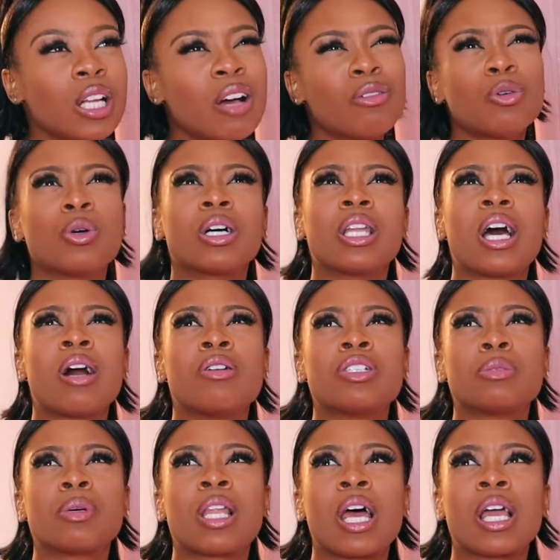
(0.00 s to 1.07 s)
not hookah lounge
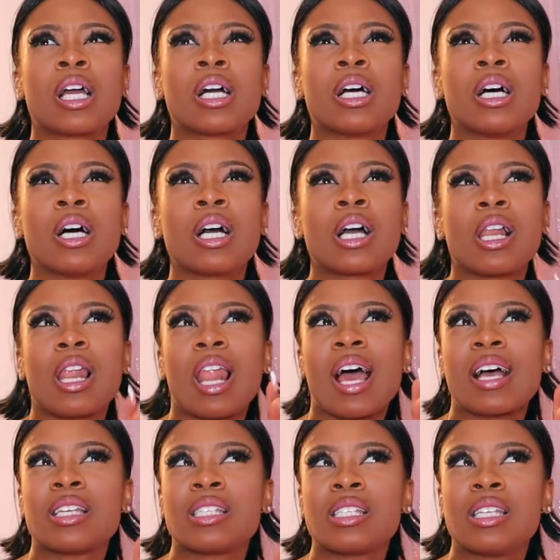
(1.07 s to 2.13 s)
but like
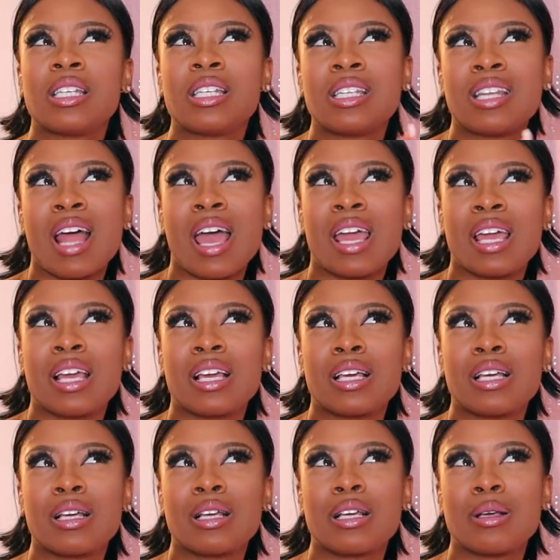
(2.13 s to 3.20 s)
classy night
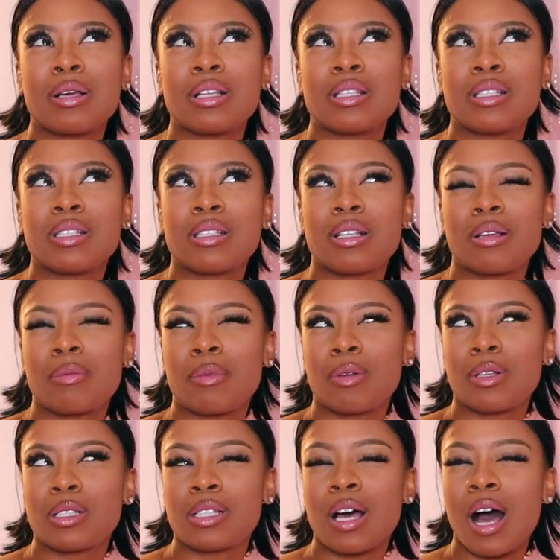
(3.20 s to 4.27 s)

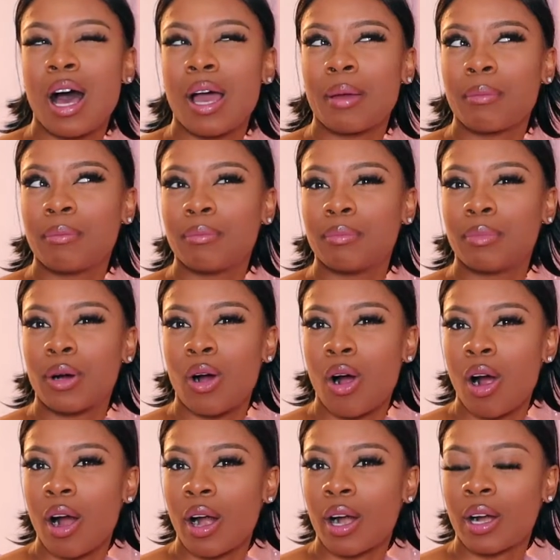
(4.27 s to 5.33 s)
time
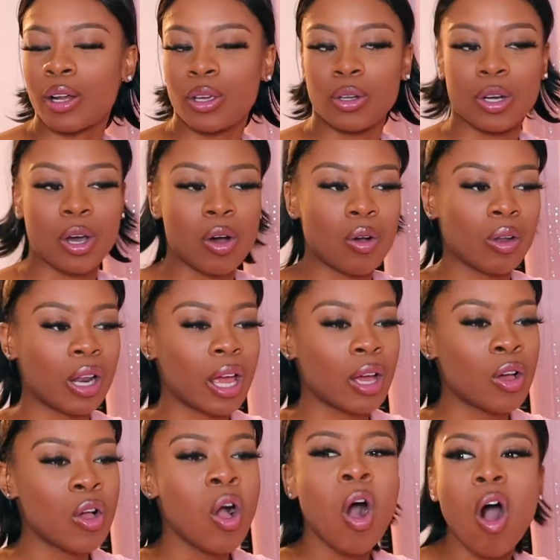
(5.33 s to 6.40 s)
bar you know like
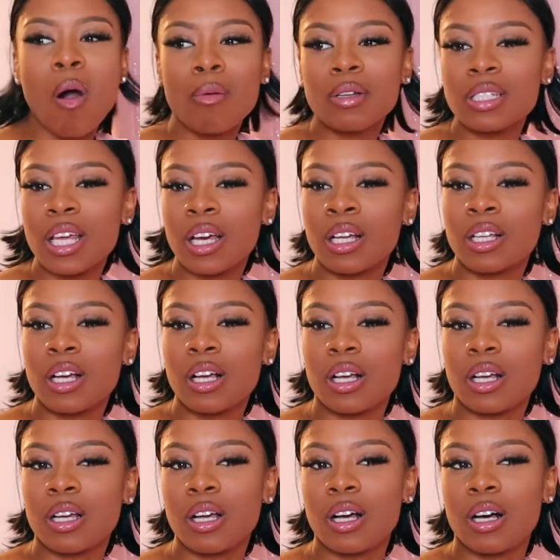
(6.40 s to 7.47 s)
almost like
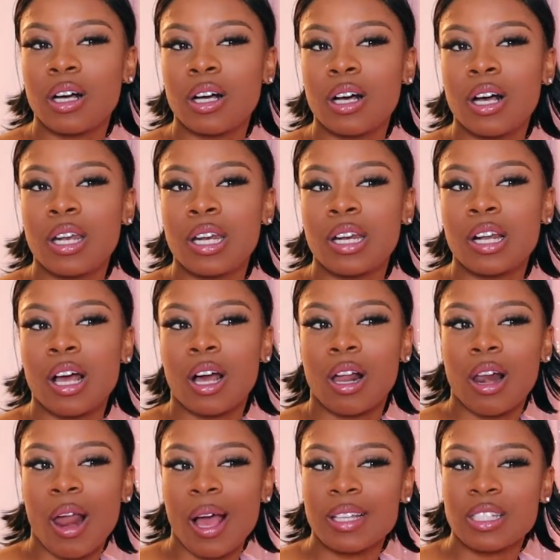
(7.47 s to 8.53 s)
a a, a, a
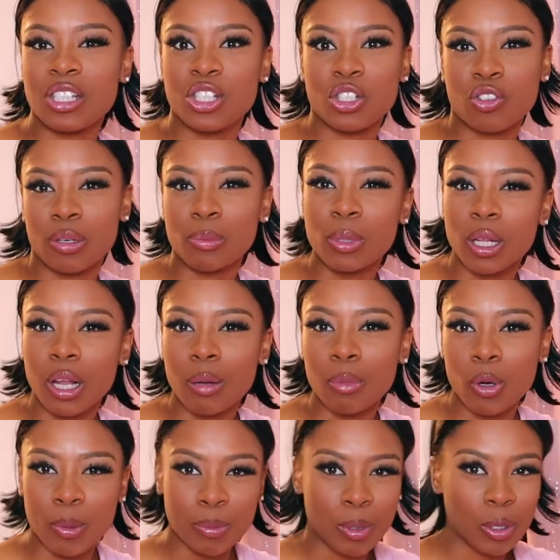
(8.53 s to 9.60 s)
classy strip club
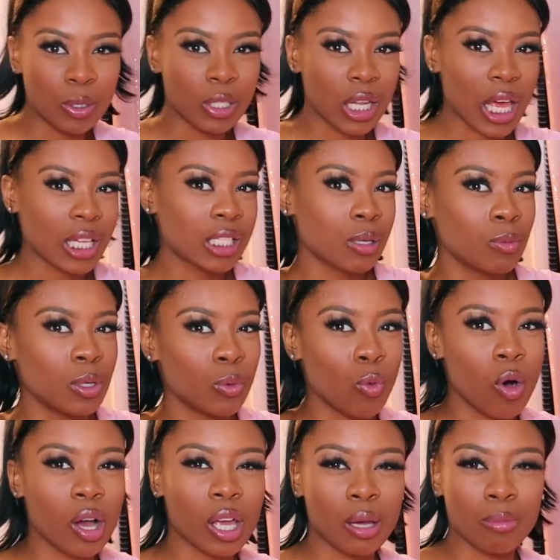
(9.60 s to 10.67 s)
almost like someone
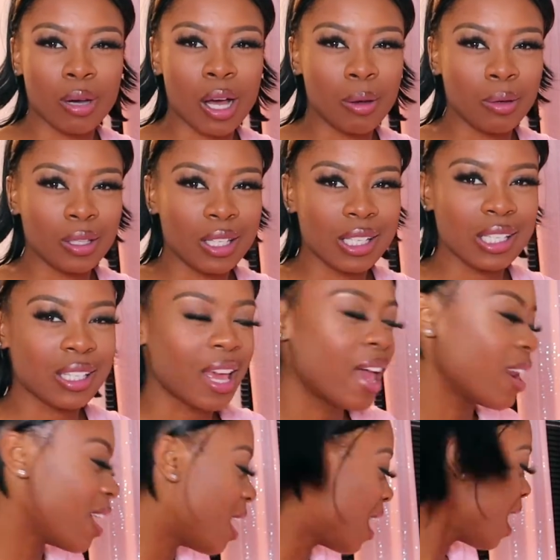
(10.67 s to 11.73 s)
walking by with this scent